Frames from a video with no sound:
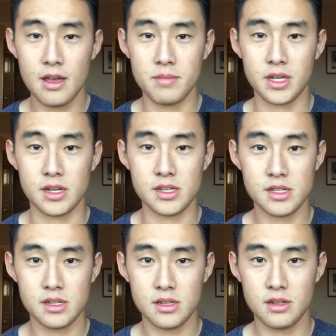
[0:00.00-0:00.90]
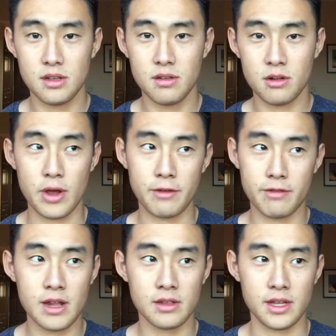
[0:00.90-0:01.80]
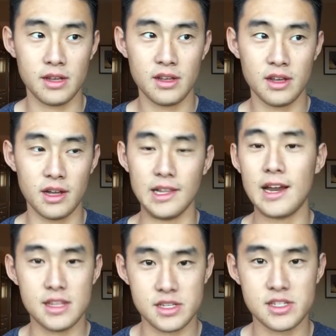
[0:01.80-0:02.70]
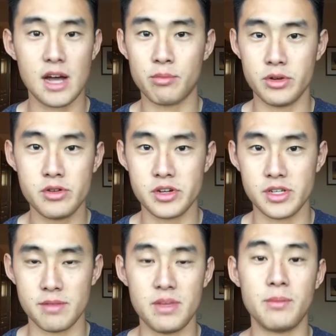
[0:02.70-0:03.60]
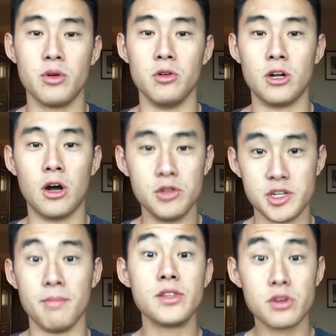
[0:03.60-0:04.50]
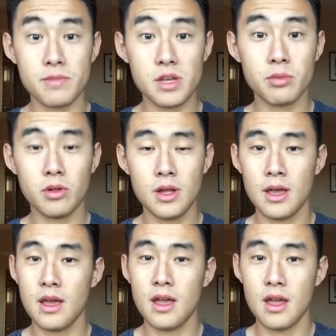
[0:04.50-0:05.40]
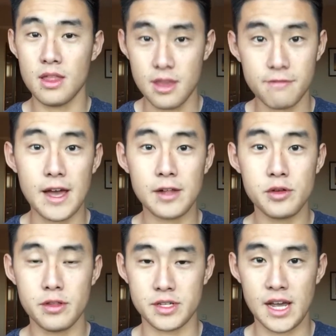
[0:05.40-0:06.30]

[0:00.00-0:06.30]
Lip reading: Because quite frankly, a lot of these top producers and people who coach and mentor people, they value their